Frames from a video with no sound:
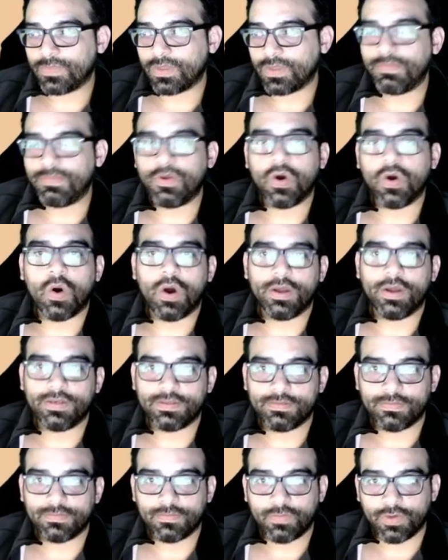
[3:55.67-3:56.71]
caught
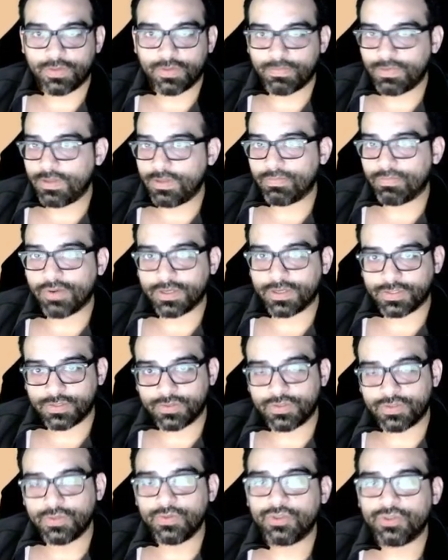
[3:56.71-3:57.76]
with either
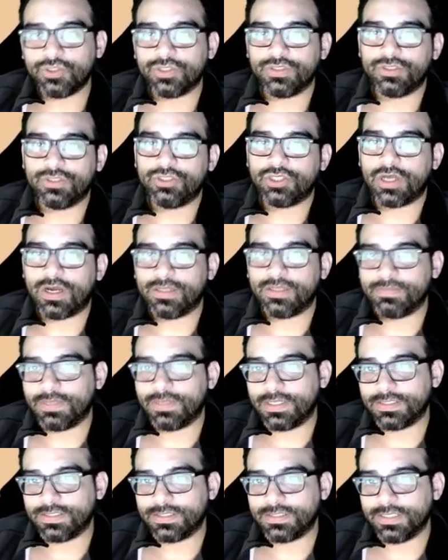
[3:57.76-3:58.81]
prostitution, child
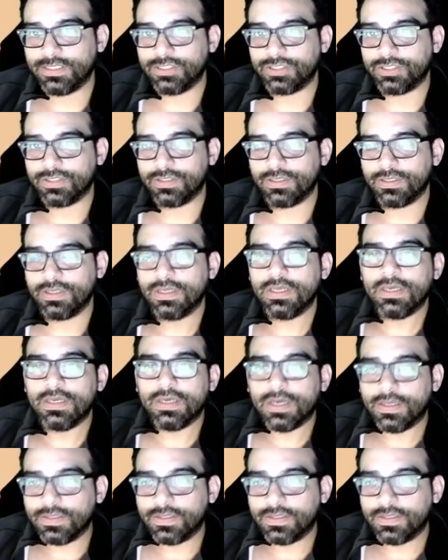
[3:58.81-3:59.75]
molestation, and this